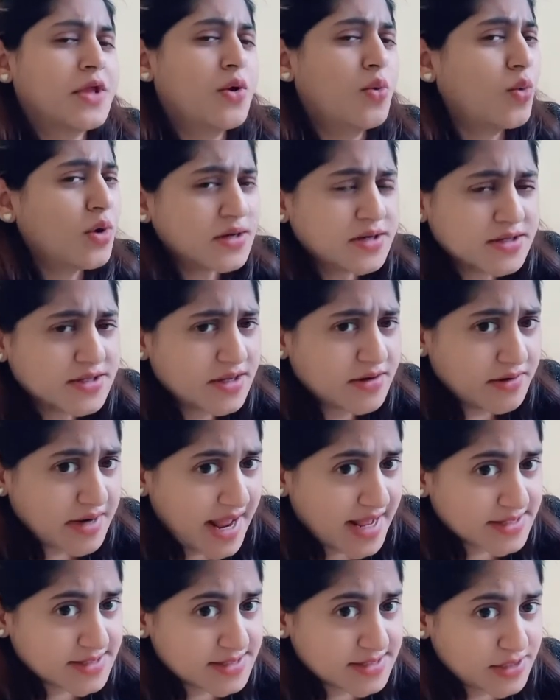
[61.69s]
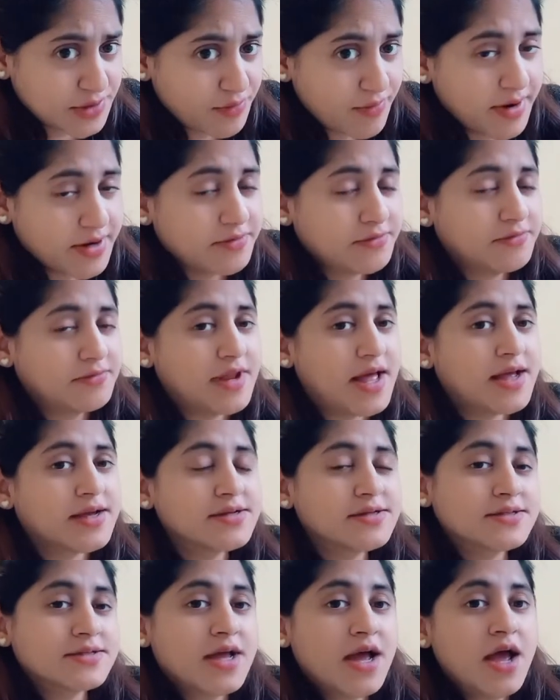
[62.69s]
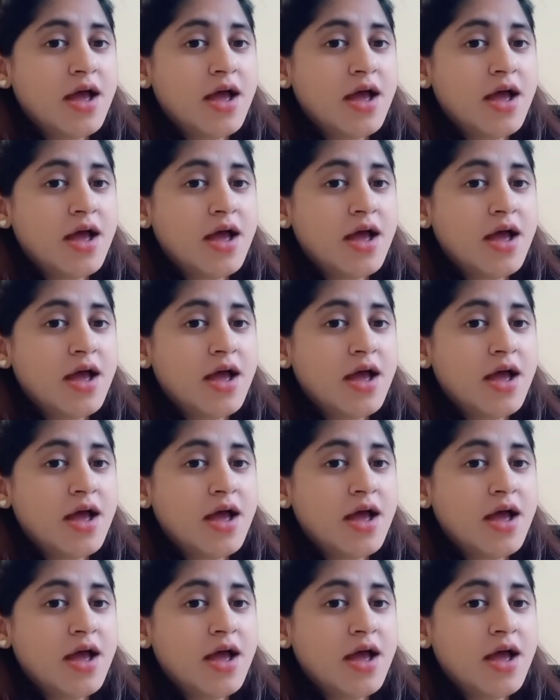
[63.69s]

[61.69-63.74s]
What are the nasty red flags?